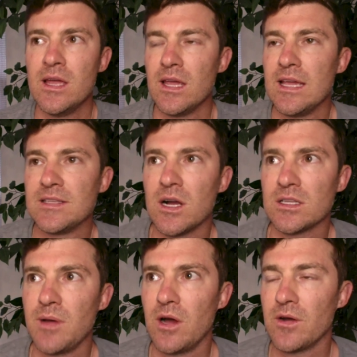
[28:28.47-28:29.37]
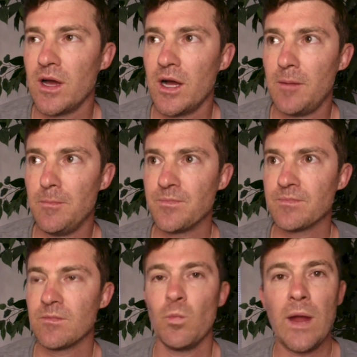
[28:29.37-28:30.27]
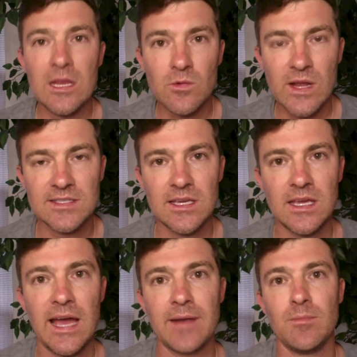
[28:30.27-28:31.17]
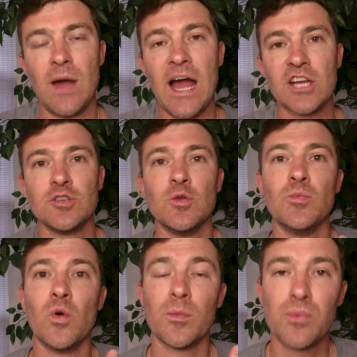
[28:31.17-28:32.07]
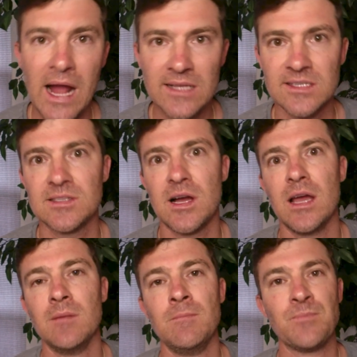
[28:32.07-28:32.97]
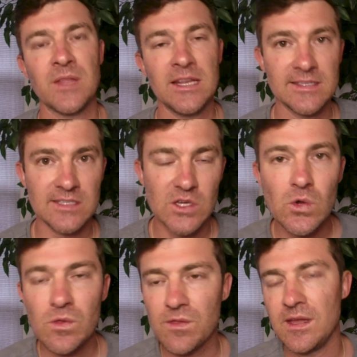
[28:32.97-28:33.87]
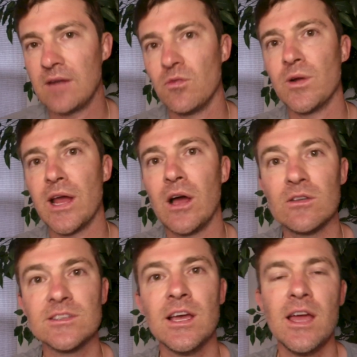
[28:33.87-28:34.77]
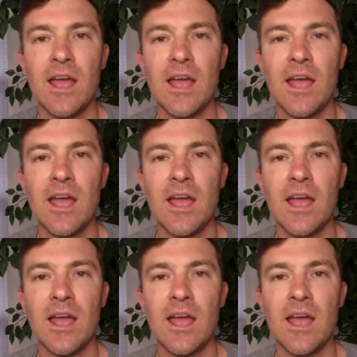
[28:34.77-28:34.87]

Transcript: He talked about um, Wayne Gretzky had actual more practice time in his youth than everyone else.